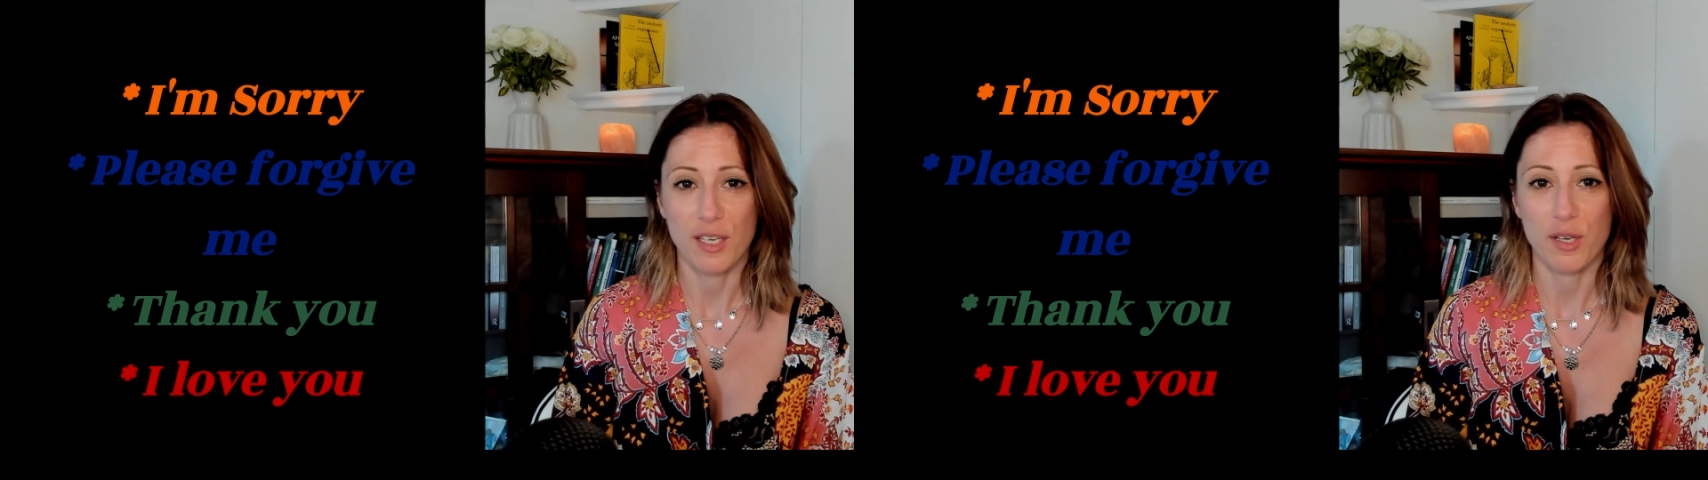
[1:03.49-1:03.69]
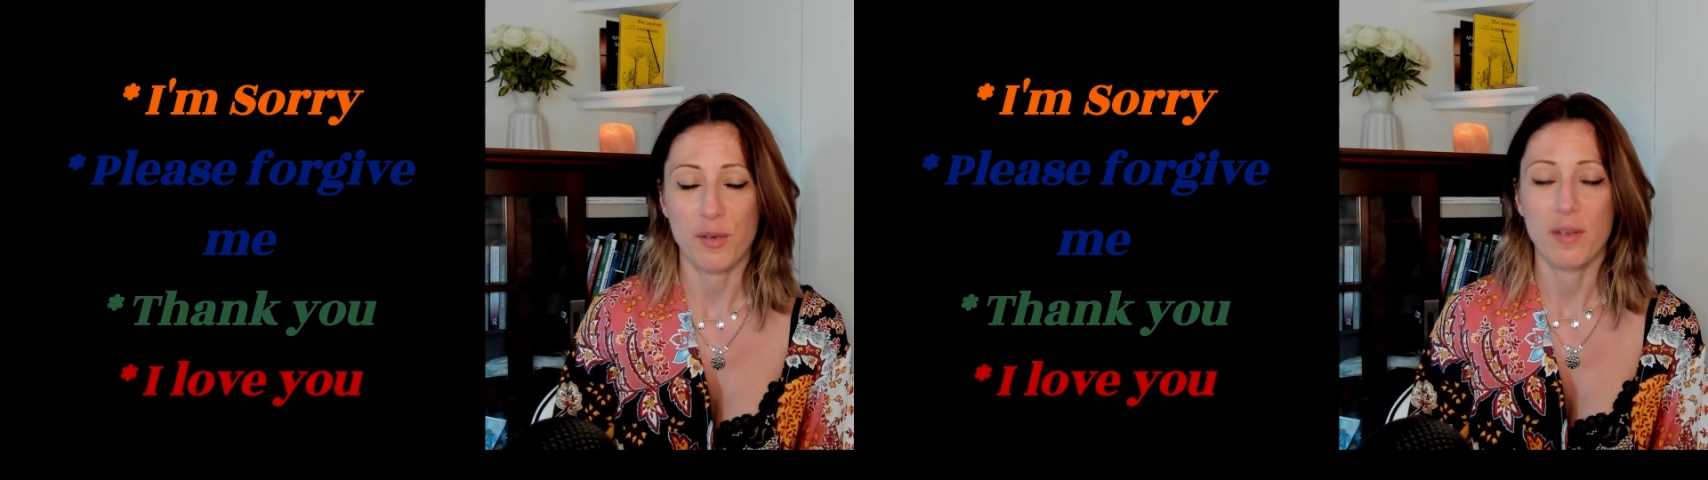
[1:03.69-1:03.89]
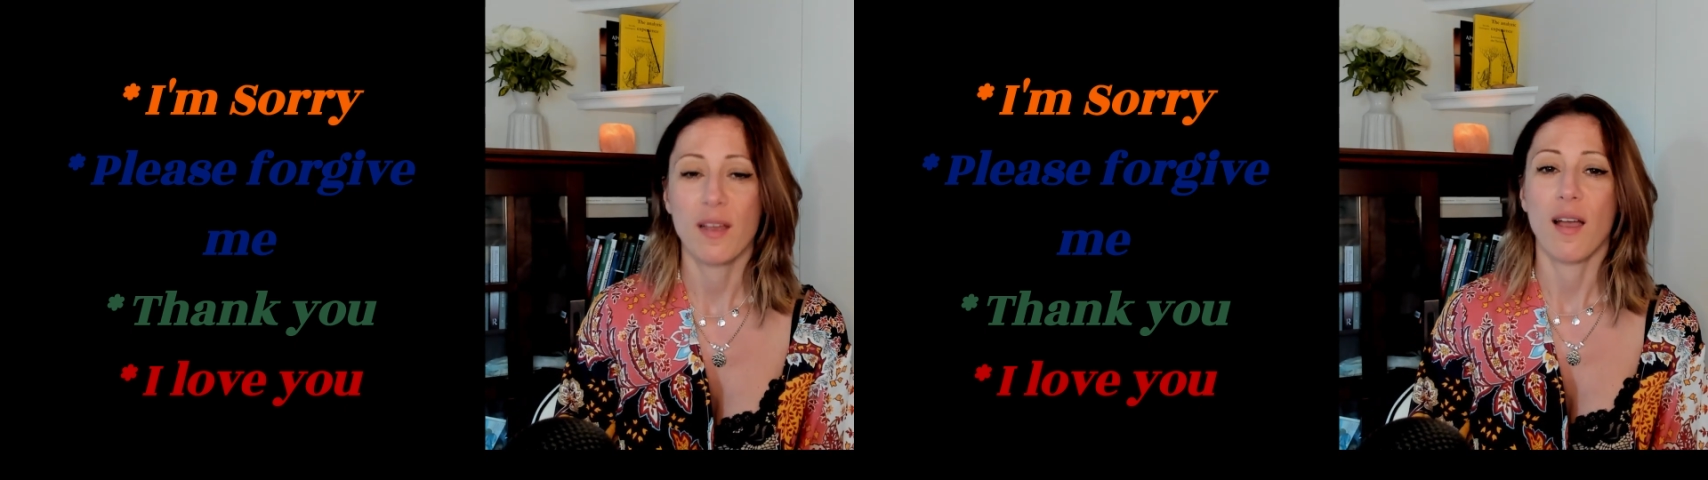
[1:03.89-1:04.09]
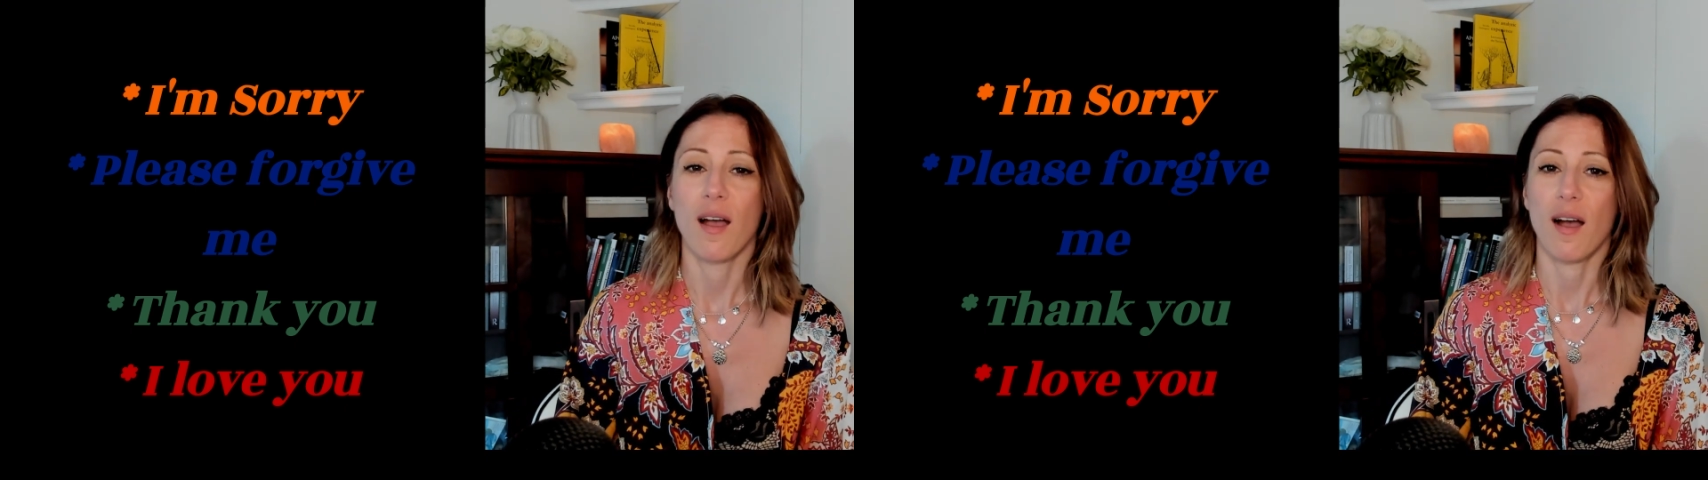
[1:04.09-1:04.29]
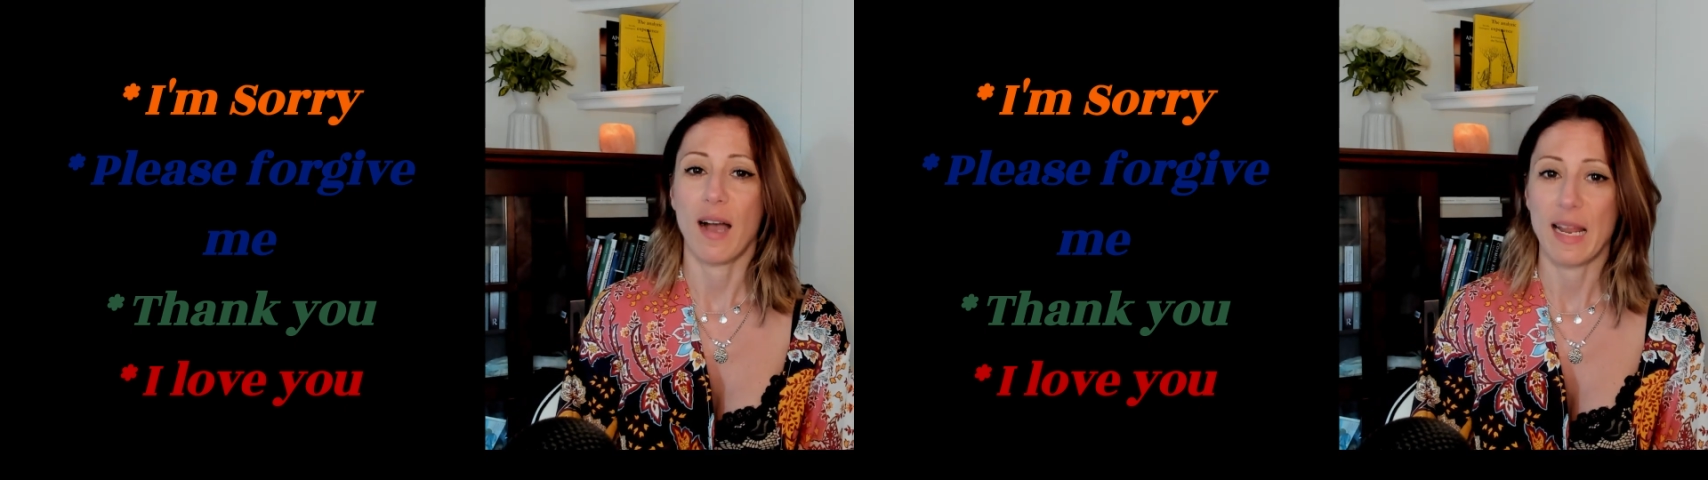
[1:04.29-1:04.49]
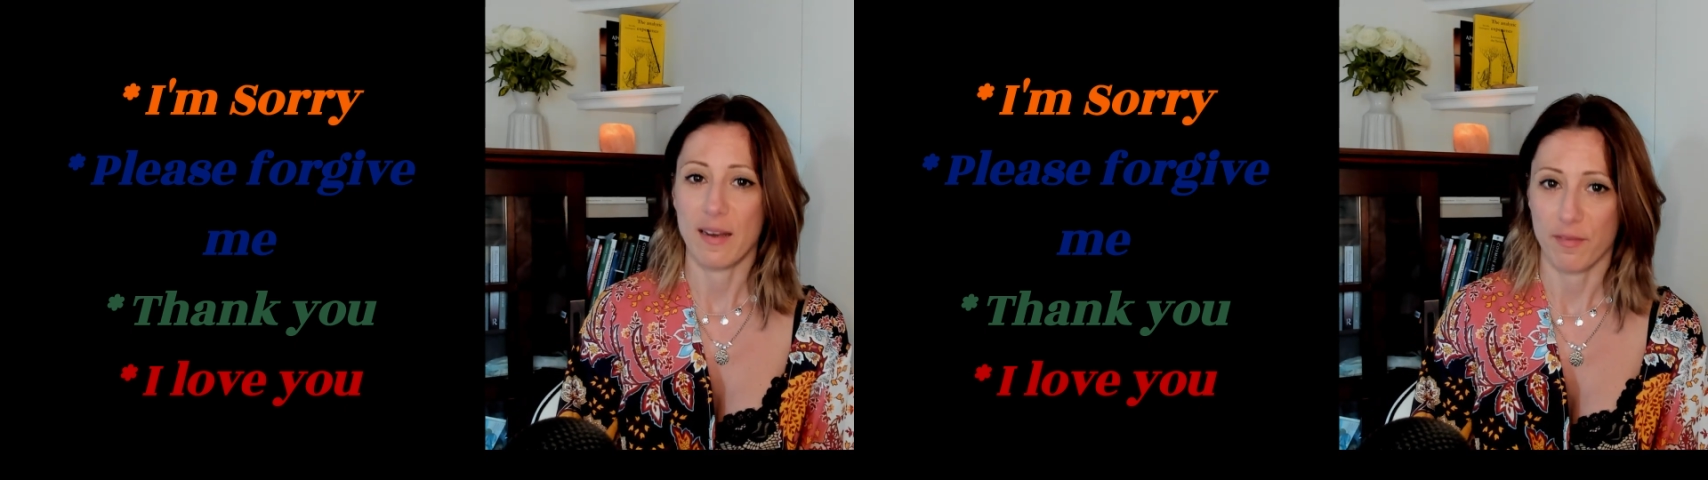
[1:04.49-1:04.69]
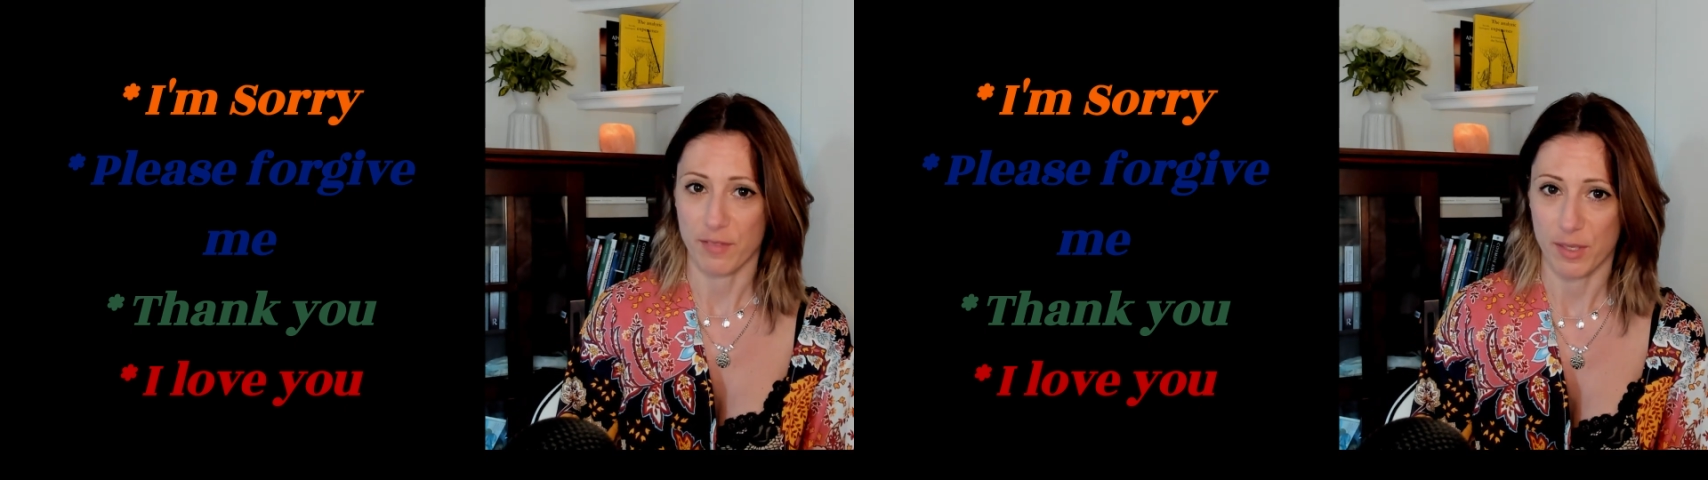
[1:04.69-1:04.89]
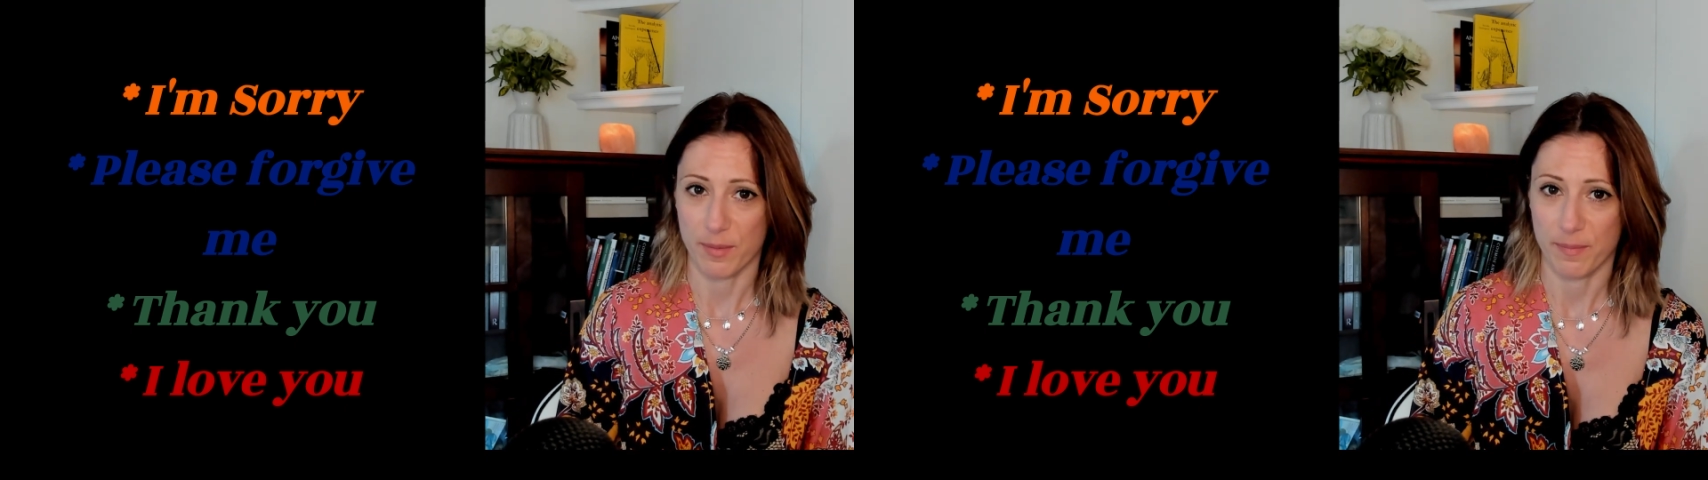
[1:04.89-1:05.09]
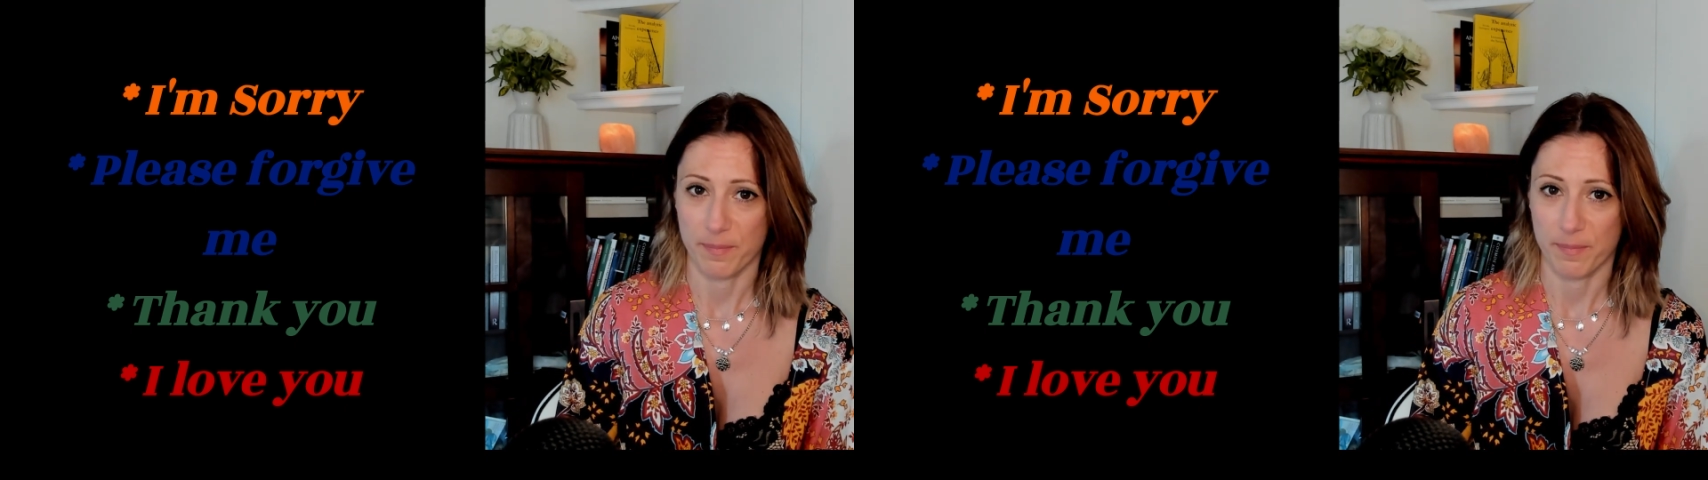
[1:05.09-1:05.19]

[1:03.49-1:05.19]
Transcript: you, I love you.